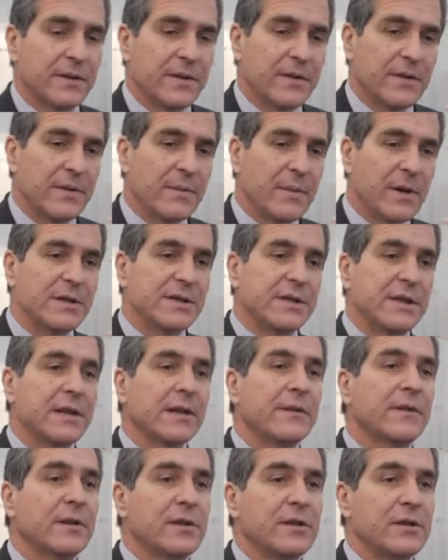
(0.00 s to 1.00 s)
The most
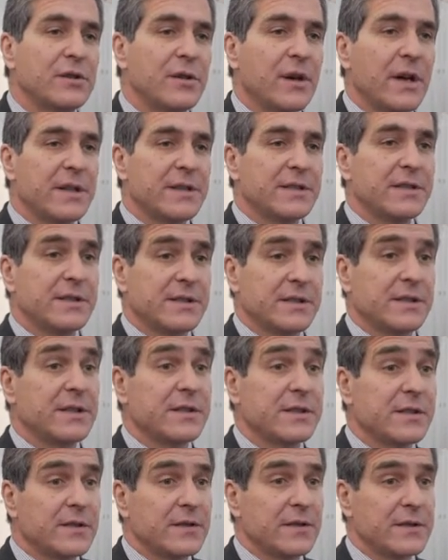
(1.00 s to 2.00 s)
significant trends
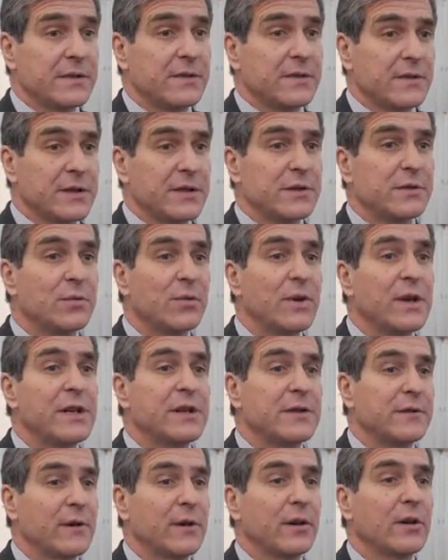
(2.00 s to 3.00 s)
is this
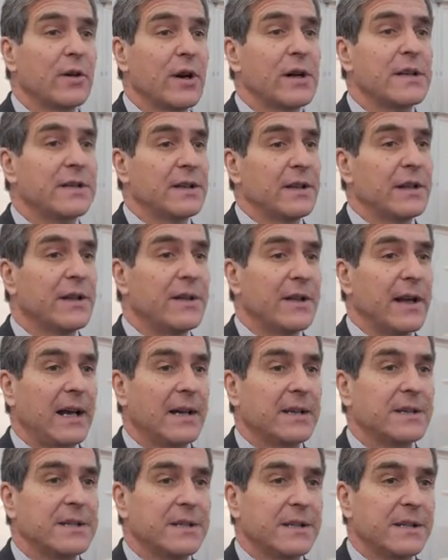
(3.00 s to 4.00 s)
reach for greater
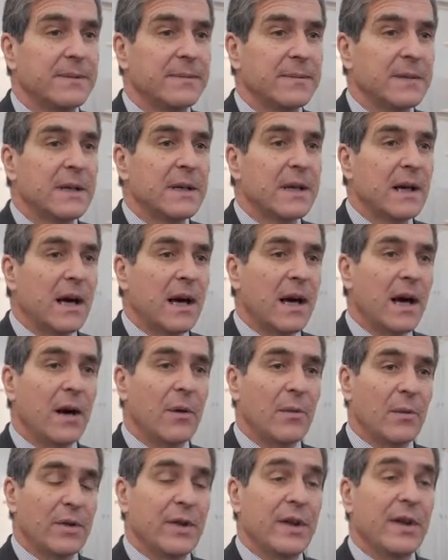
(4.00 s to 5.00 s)
lethality
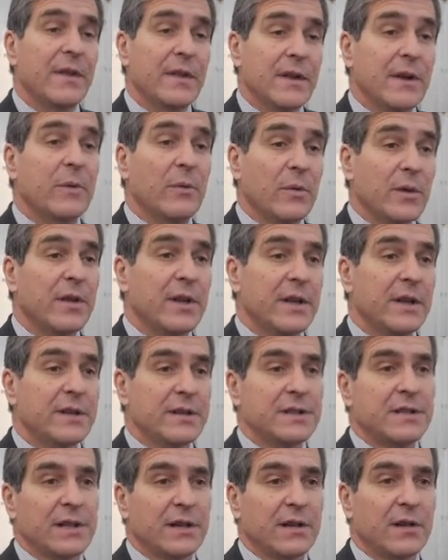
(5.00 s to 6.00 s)
within
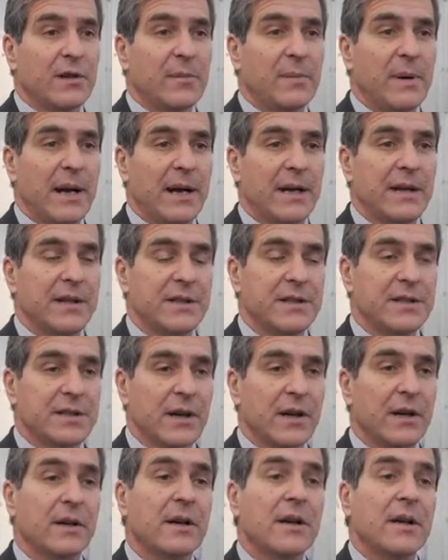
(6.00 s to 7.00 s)
the single package.
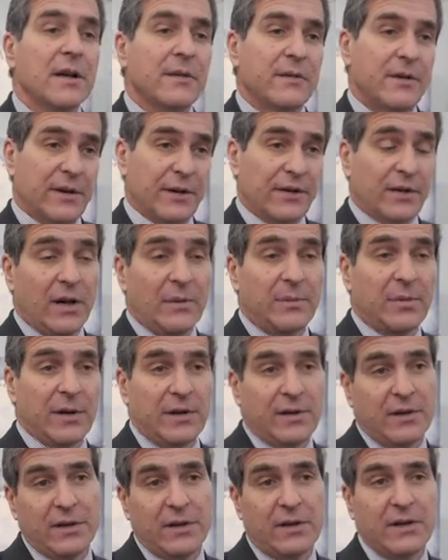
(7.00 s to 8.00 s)
So, for example,
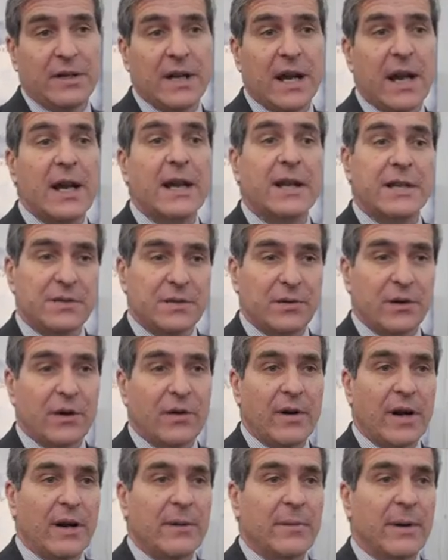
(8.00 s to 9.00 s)
in the UK, it's all
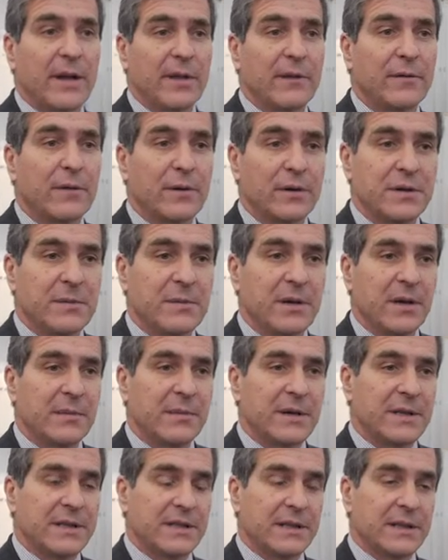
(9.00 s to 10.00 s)
around about the
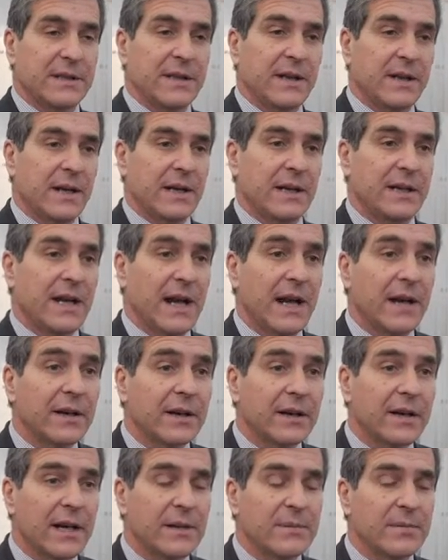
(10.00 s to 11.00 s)
40mm
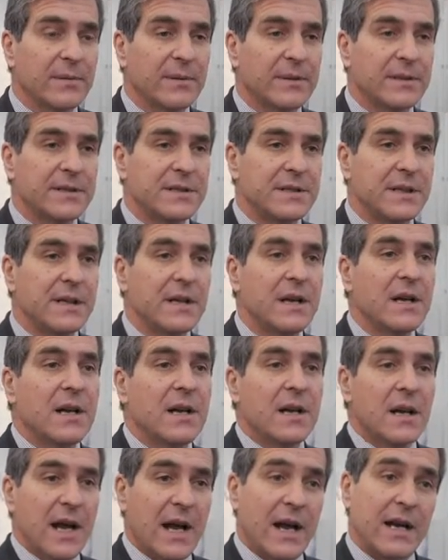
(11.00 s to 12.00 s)
cannon capability.
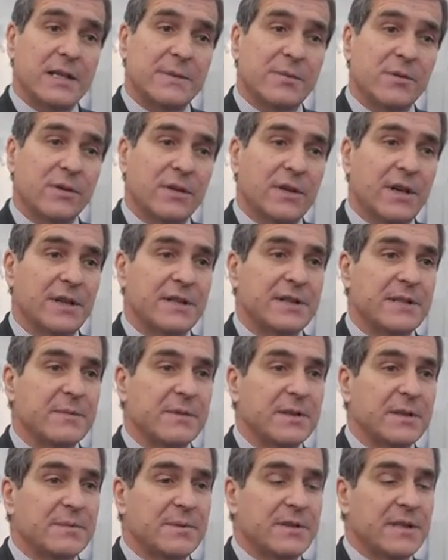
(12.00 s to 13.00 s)
Export
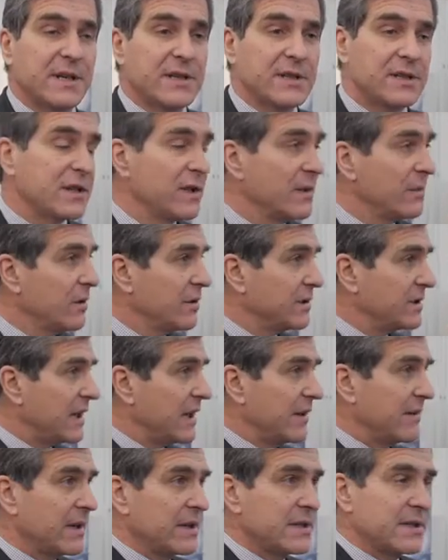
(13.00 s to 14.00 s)
customers potentially want to
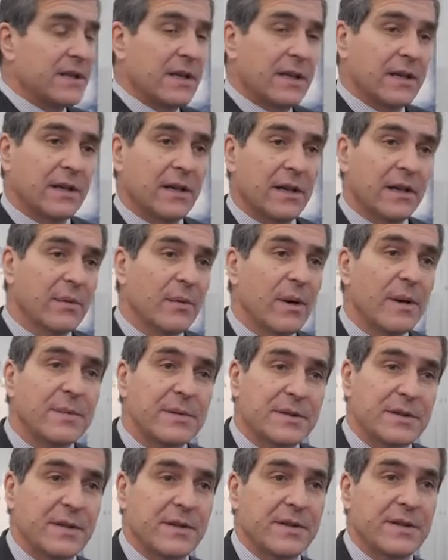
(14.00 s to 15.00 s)
have anti-tank guided
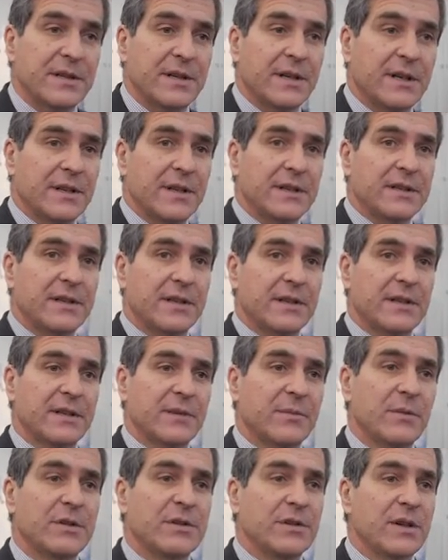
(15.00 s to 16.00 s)
weapons on the side of their turrets,
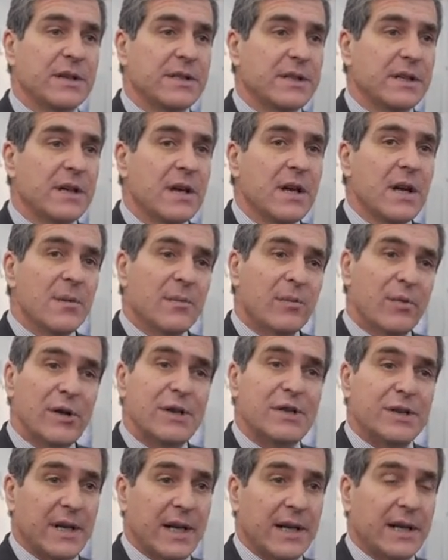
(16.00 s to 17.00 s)
and we're trying to
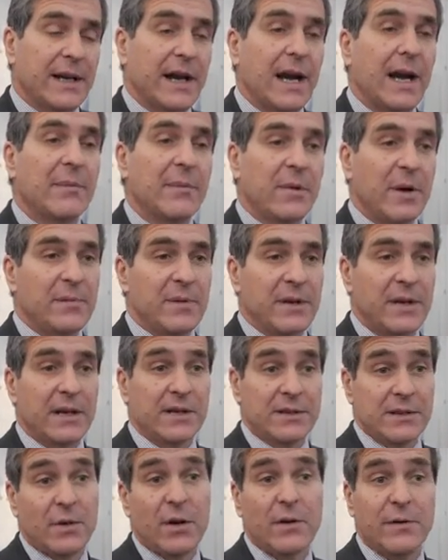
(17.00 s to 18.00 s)
bridge that gap by being
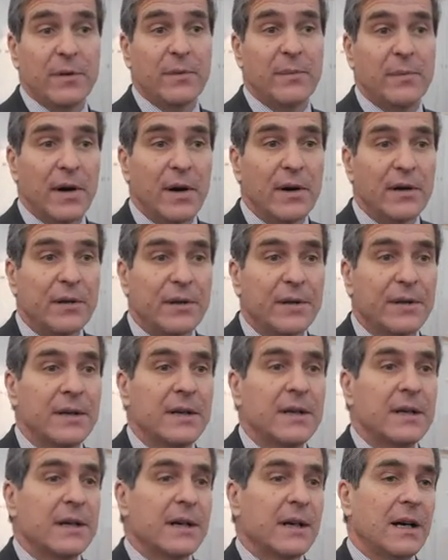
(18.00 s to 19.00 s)
able to offer both.
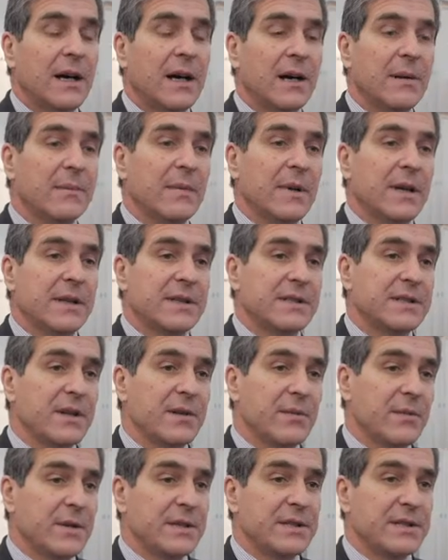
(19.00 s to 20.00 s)
And
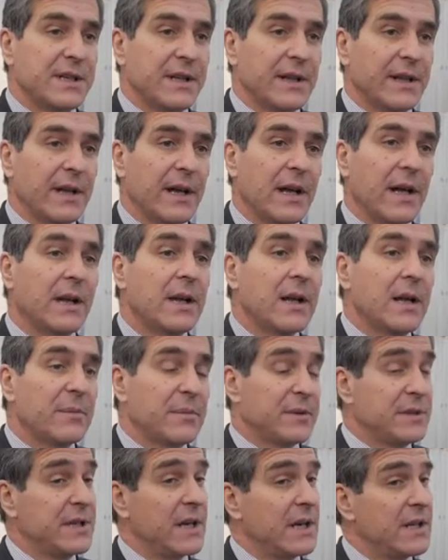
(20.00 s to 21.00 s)
so we're seeing that.
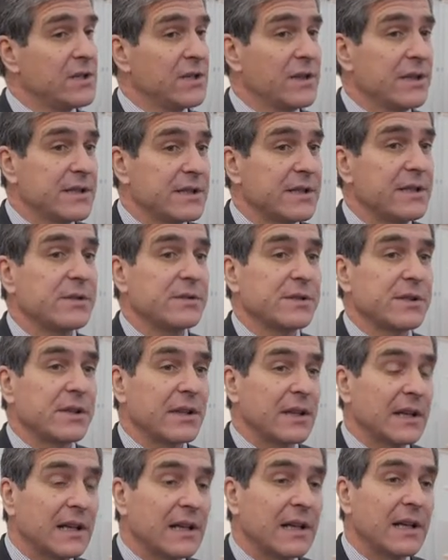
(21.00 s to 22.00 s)
Protection is also
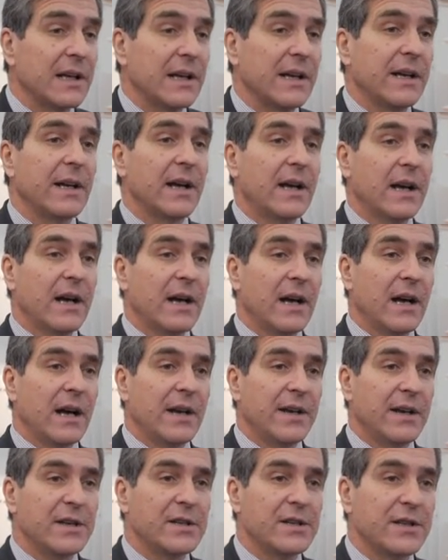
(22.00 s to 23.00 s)
clearly
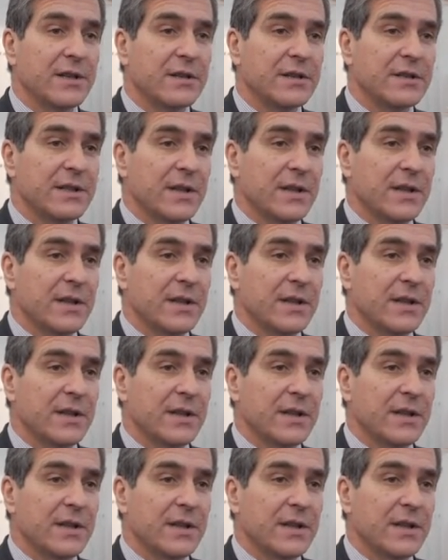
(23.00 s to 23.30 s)
an issue.